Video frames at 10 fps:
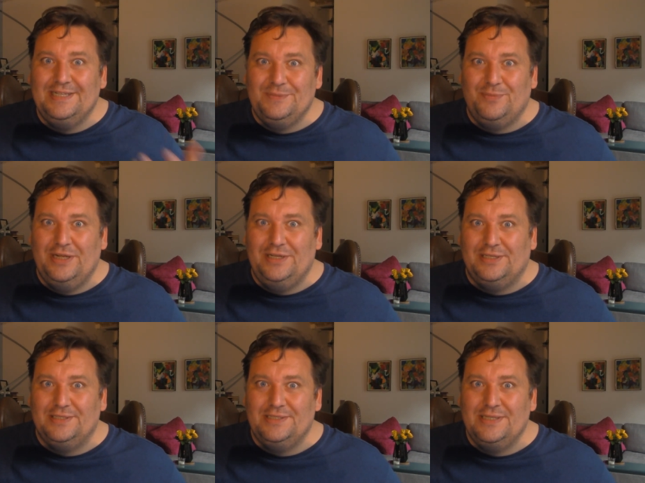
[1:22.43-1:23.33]

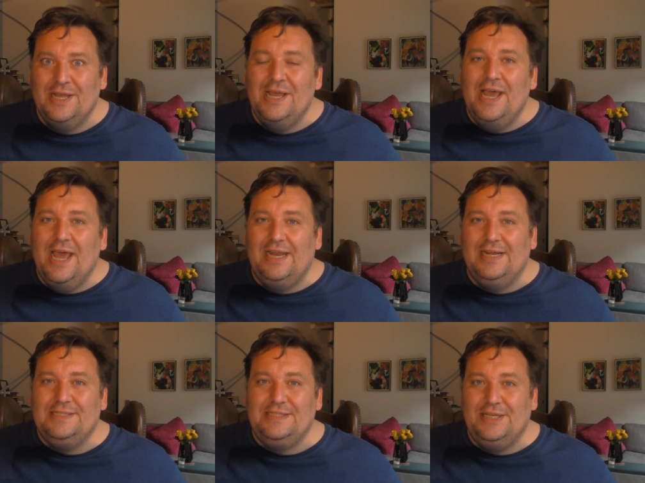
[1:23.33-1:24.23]
sprinkles and
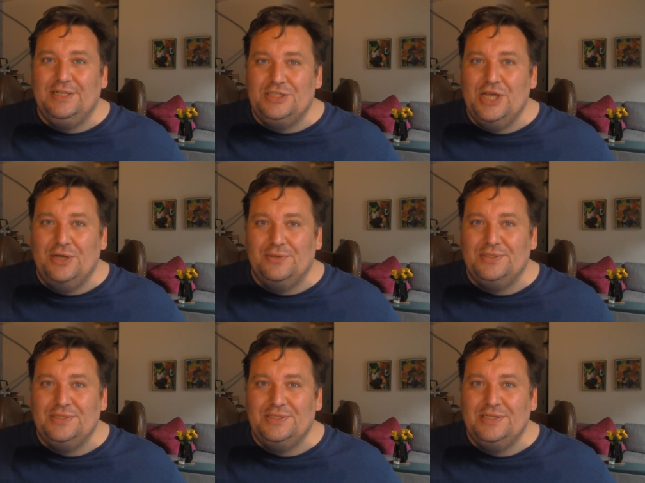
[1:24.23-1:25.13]
I see the
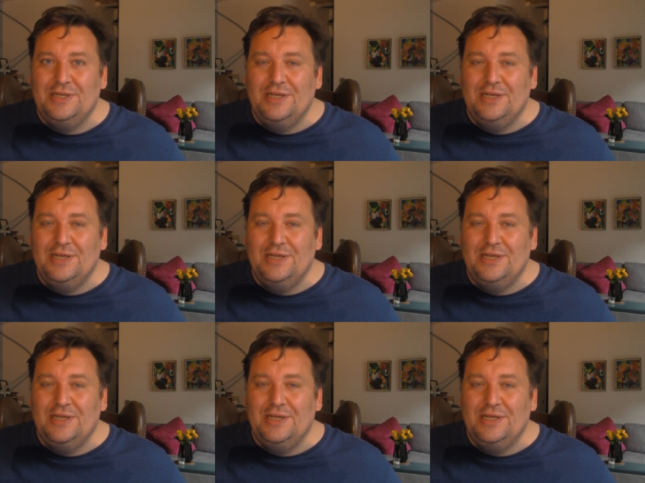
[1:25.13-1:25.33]
toast